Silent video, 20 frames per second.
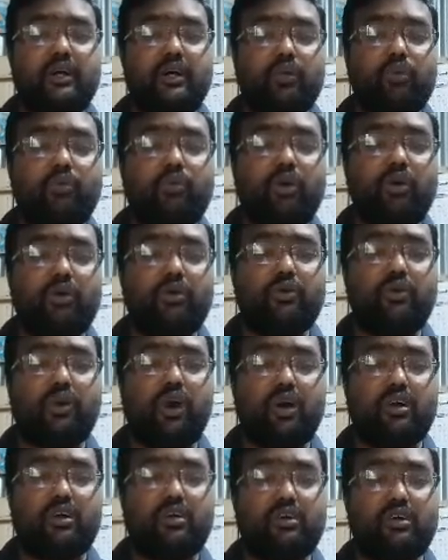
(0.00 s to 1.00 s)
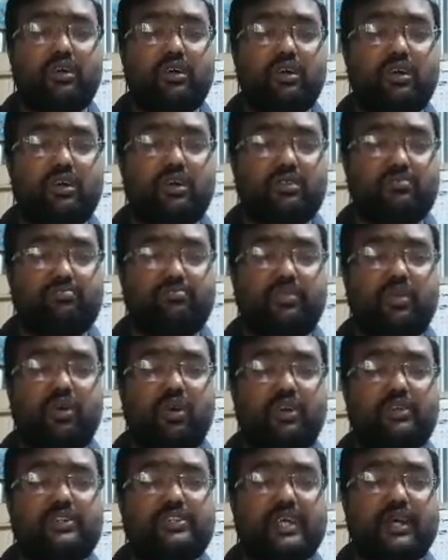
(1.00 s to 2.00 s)
wrong
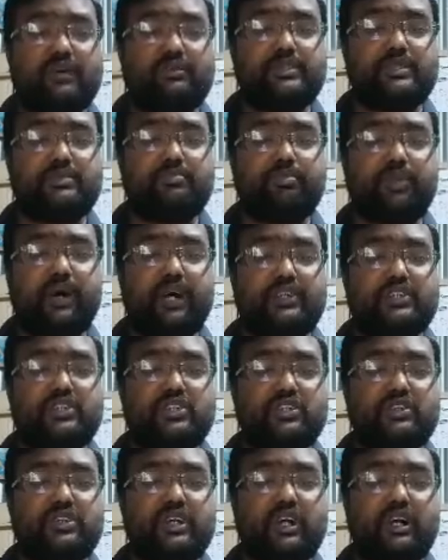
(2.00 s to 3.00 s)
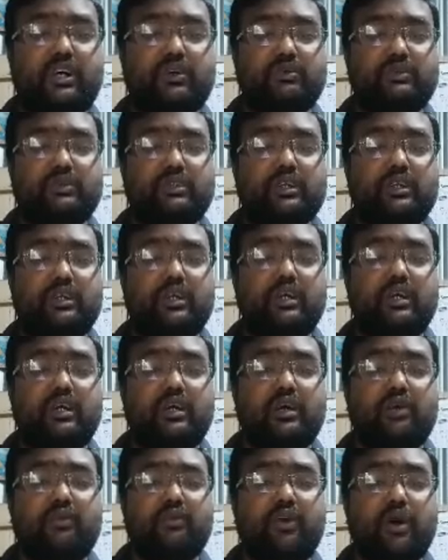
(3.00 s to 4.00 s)
concepts passed down
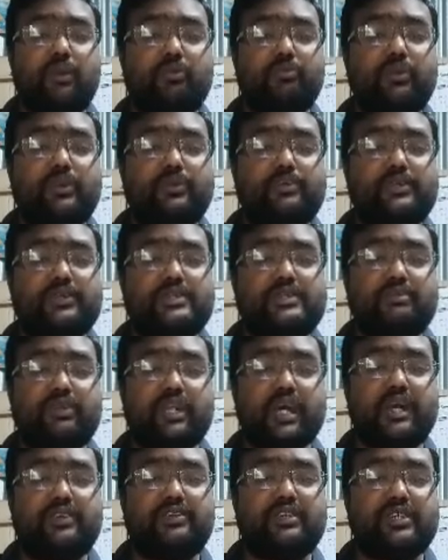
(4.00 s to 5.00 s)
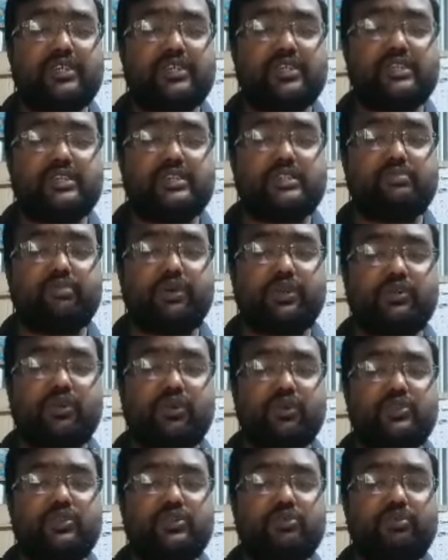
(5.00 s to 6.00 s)
from previous civilizations, but
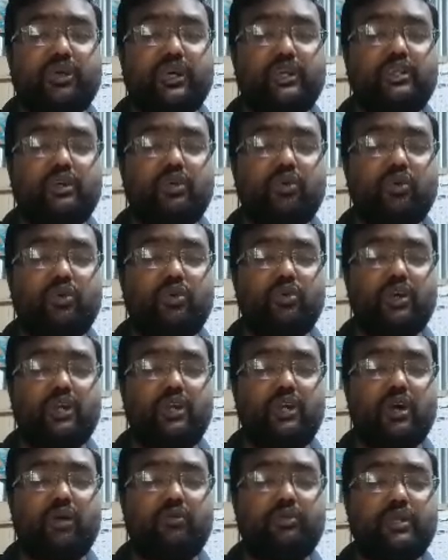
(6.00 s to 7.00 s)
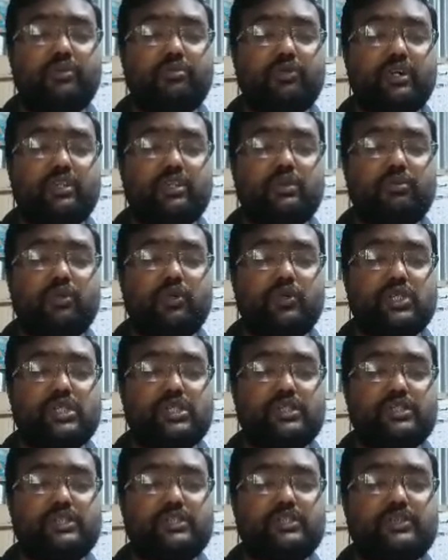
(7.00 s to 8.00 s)
also make their own innovative
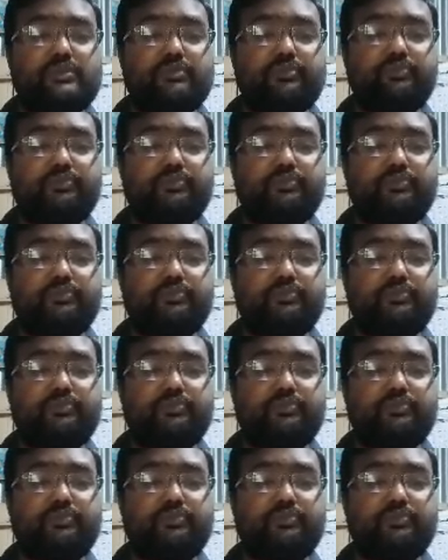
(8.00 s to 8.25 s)
contributions.